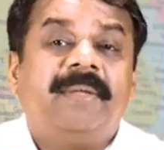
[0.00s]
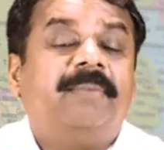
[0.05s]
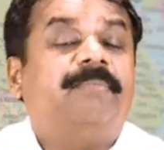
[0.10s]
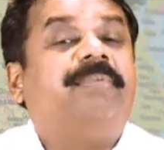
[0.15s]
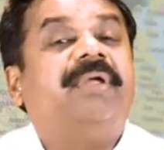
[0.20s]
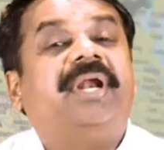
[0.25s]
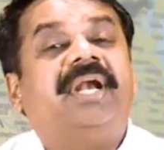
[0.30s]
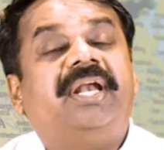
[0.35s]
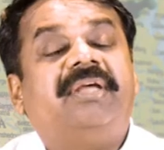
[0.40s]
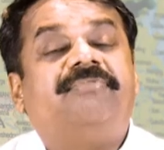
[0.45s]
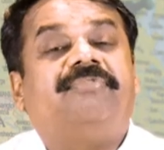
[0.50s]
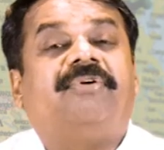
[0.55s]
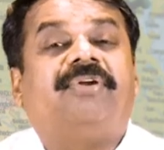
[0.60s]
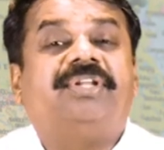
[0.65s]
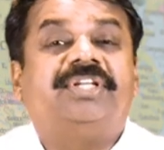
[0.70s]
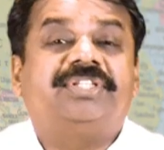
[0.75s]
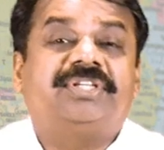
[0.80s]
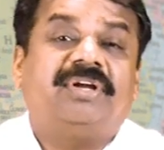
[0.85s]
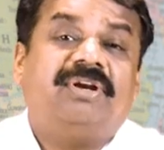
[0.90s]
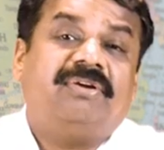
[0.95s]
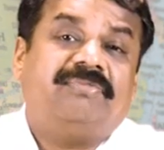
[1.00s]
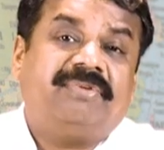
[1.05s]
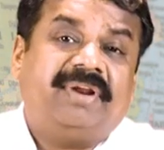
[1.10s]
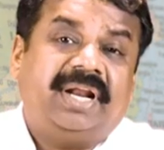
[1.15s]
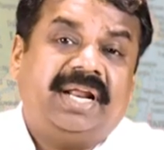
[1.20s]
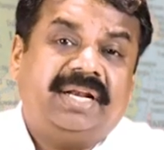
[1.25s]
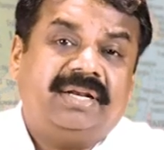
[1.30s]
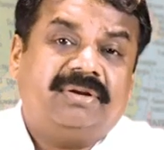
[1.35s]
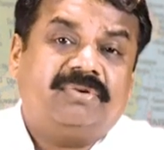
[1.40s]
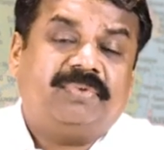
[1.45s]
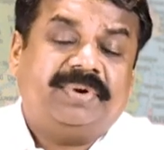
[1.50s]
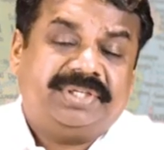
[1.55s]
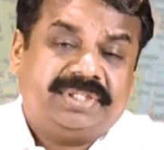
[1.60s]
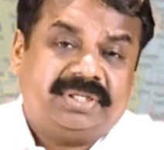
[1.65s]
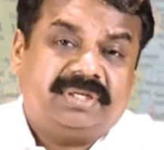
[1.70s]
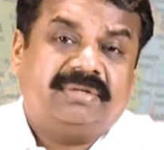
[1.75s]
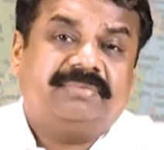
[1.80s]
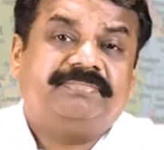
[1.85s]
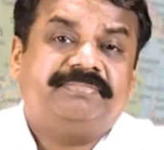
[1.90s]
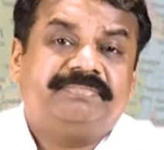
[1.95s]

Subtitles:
Be ready for this kind of a question.